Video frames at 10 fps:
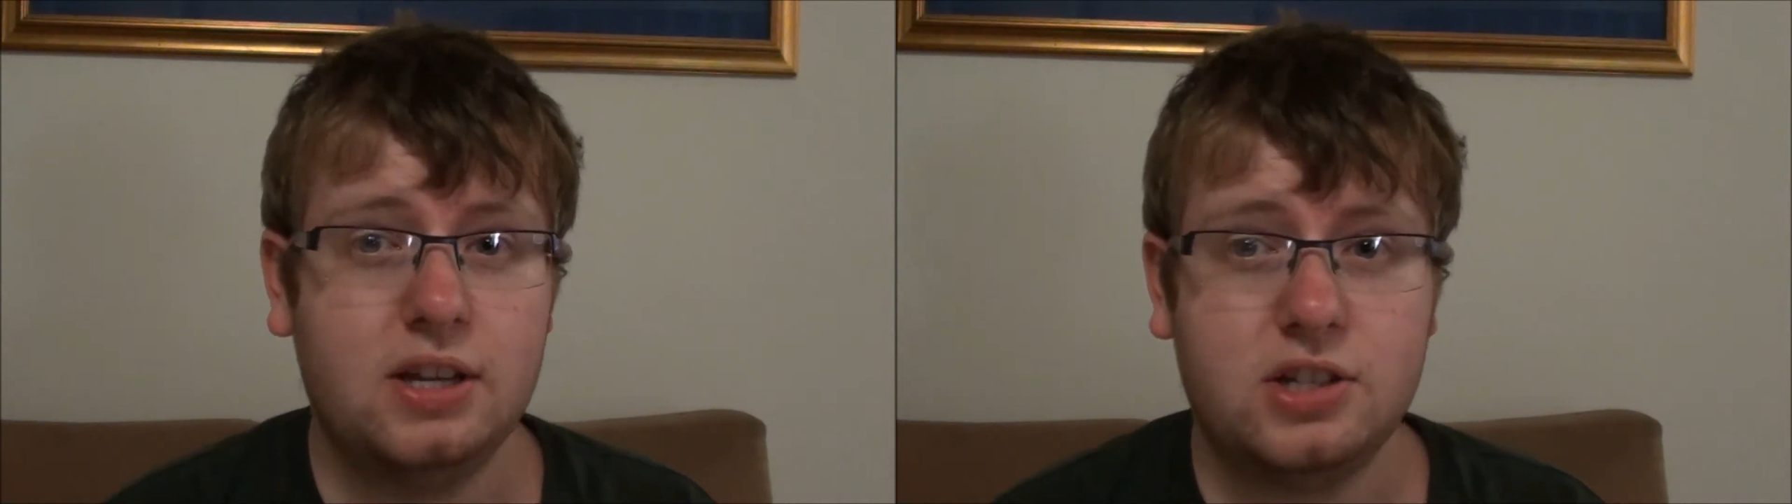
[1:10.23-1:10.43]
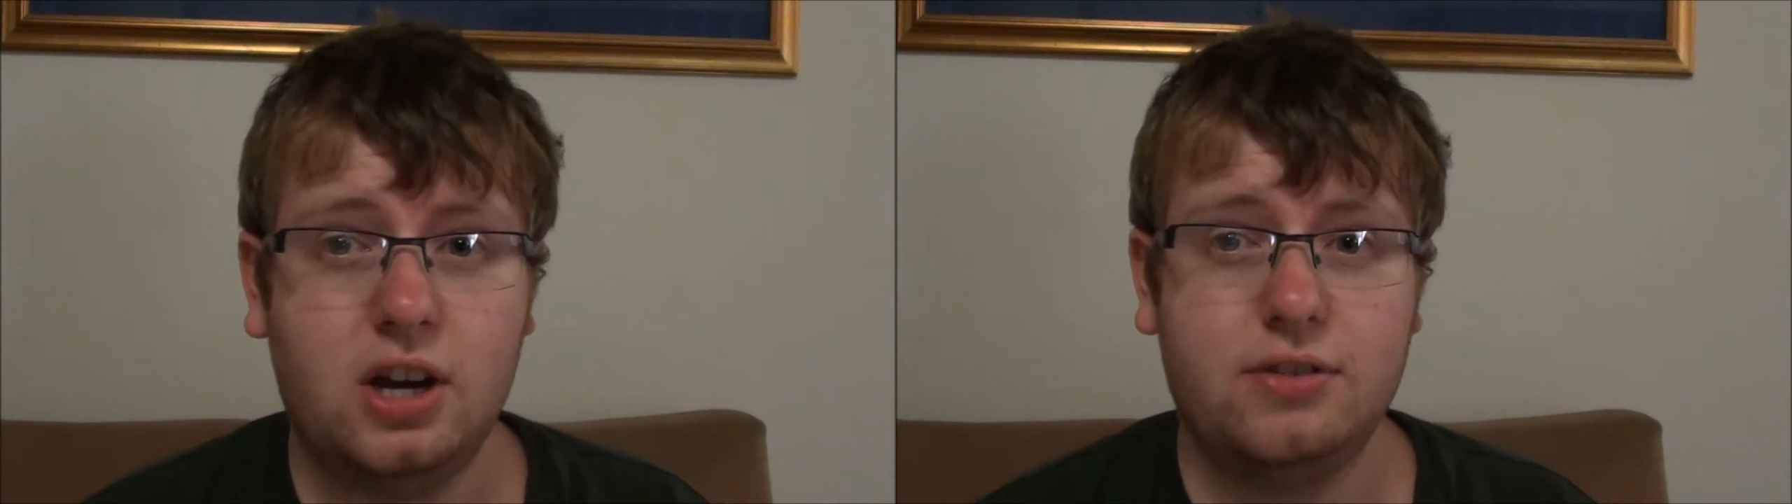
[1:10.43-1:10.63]

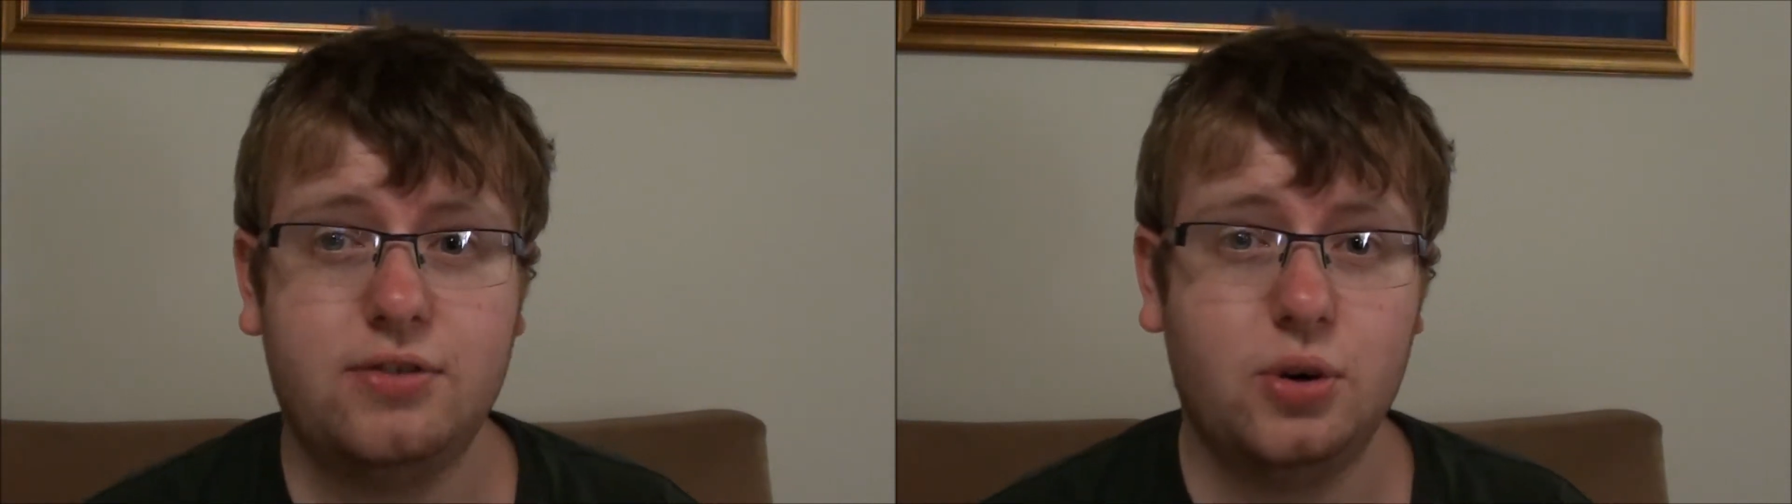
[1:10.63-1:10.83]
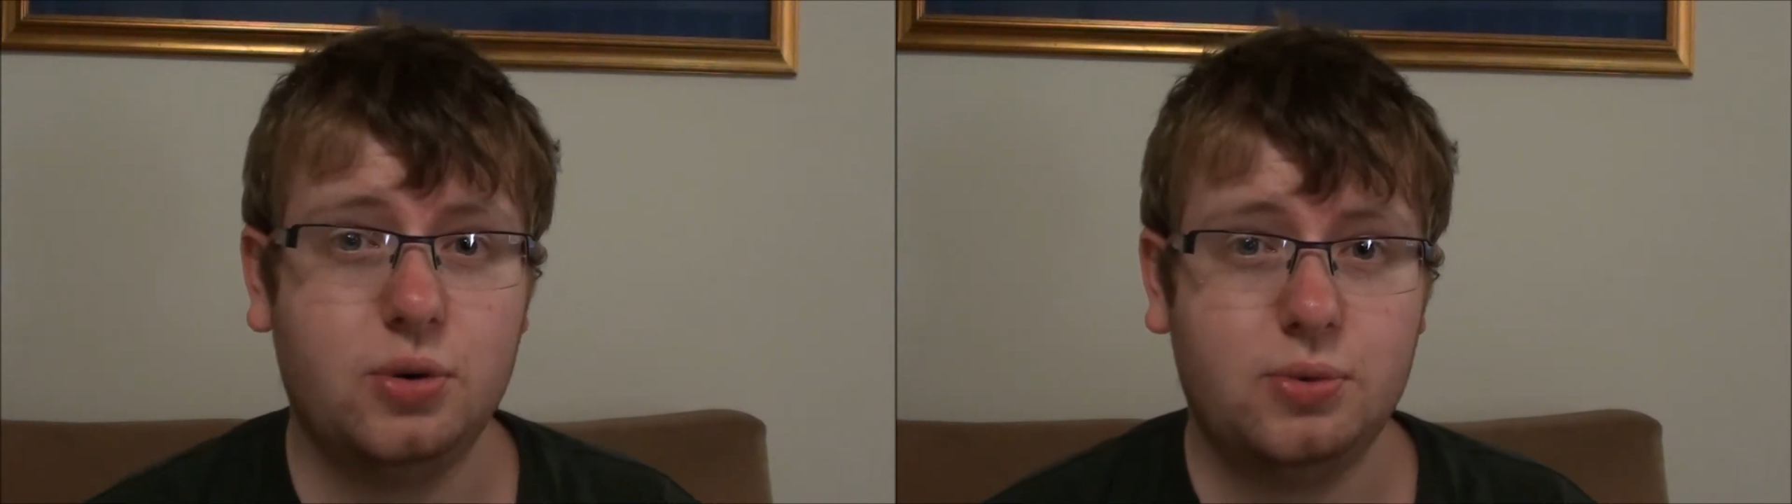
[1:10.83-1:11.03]

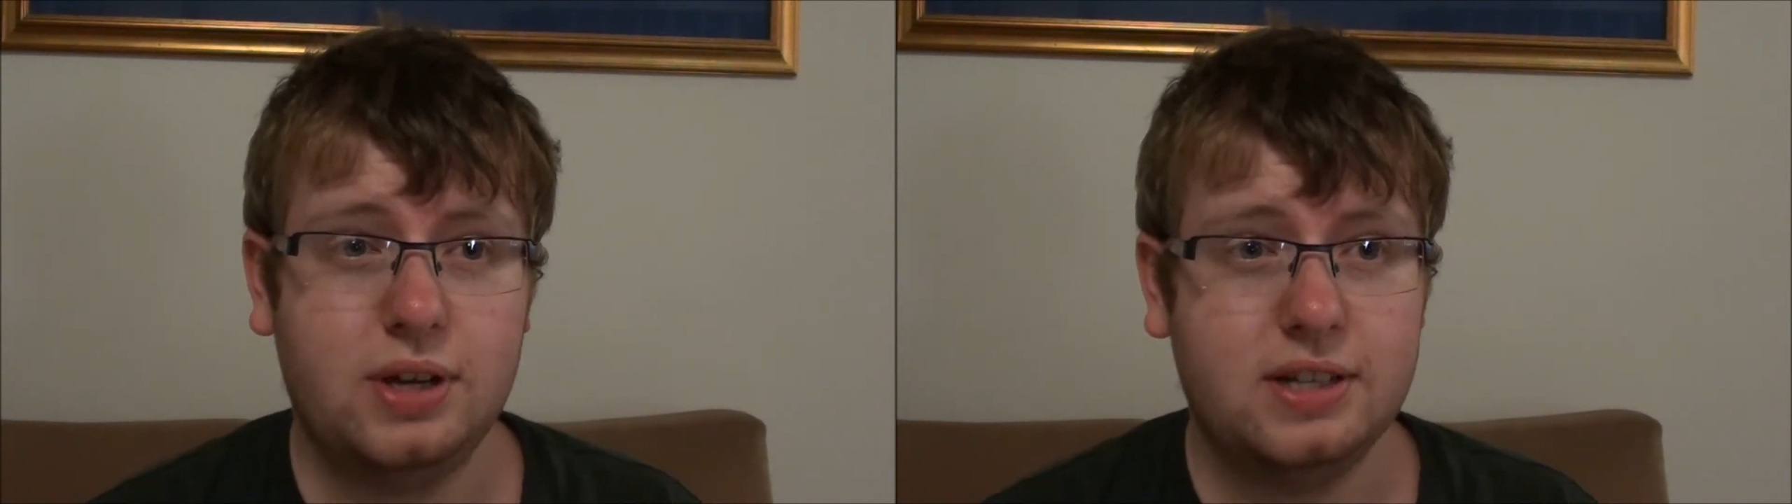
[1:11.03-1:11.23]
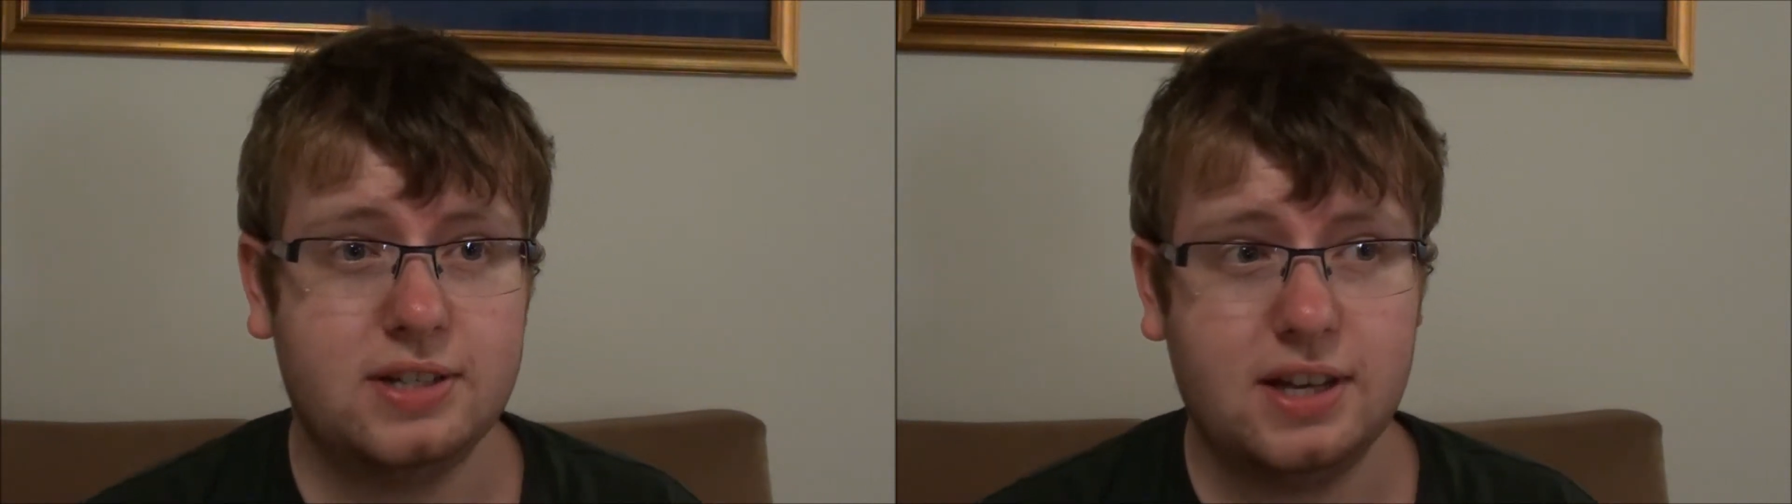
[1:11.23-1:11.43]
Titanfall
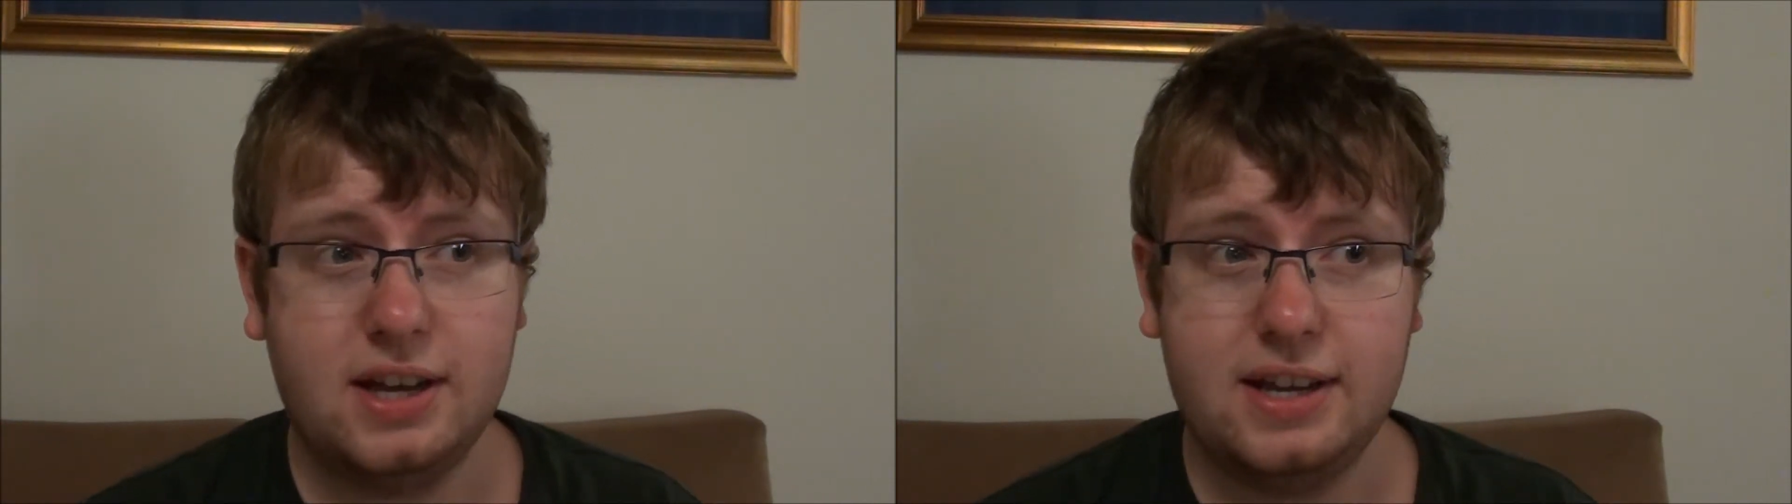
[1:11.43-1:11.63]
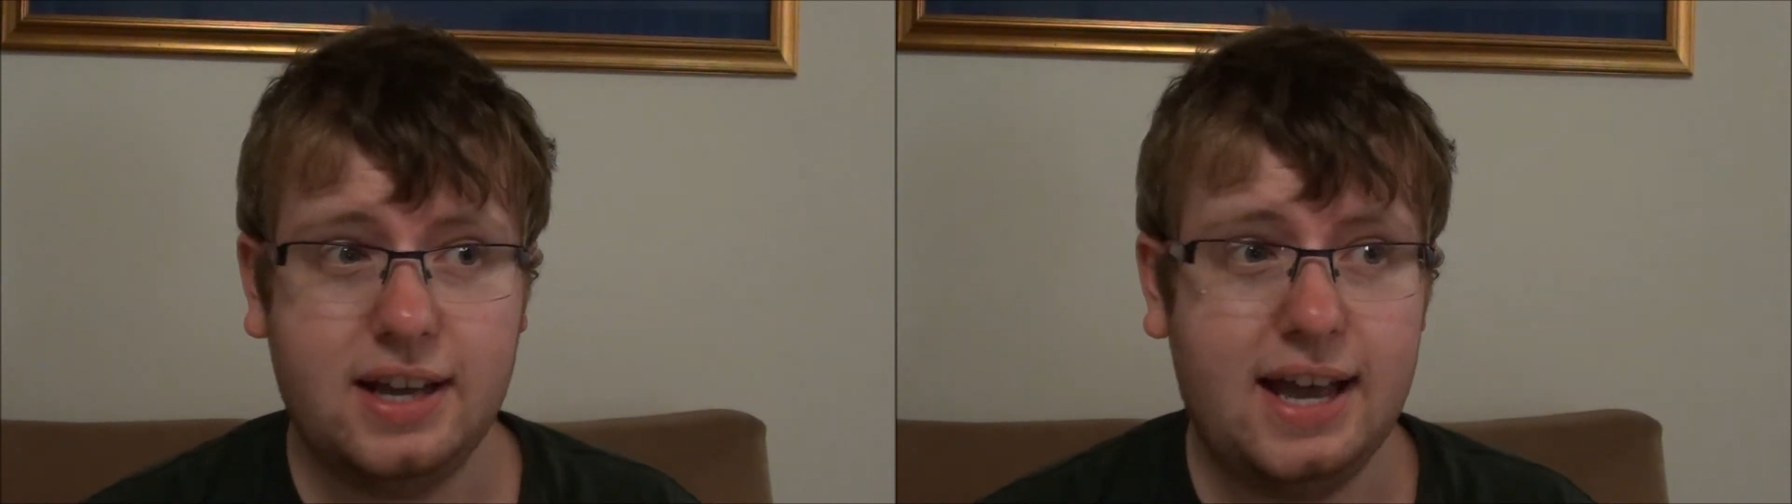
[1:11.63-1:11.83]
is
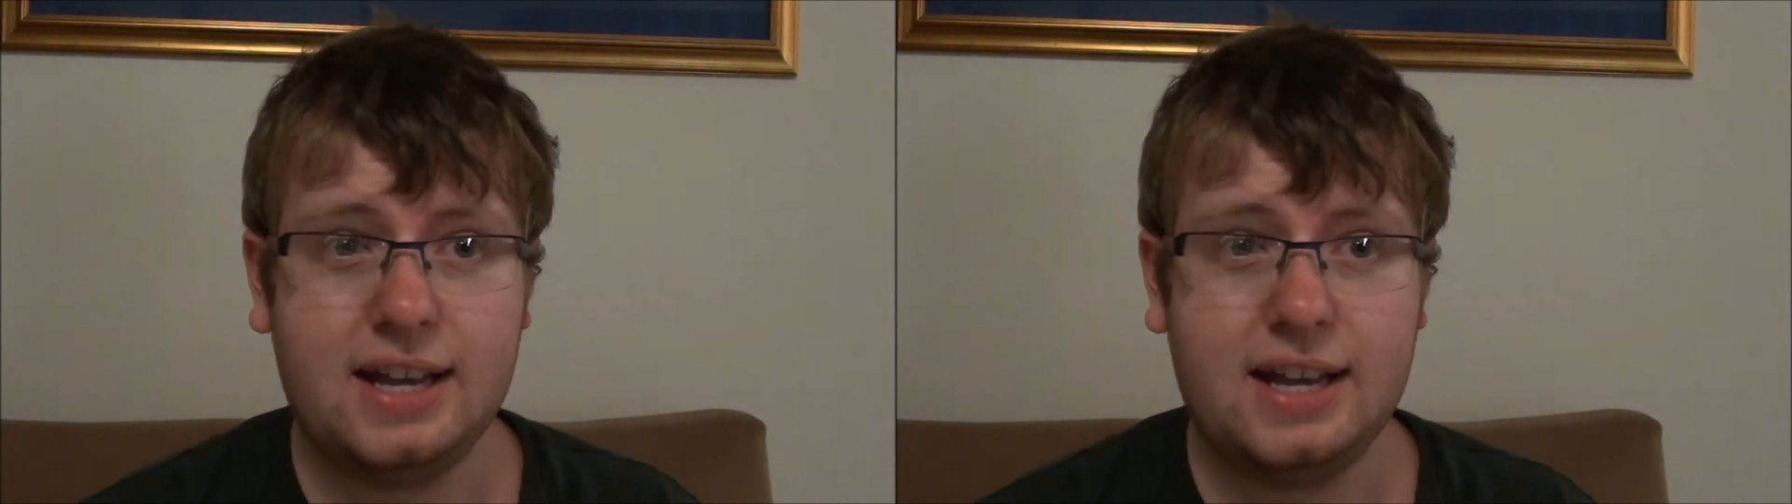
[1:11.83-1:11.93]
an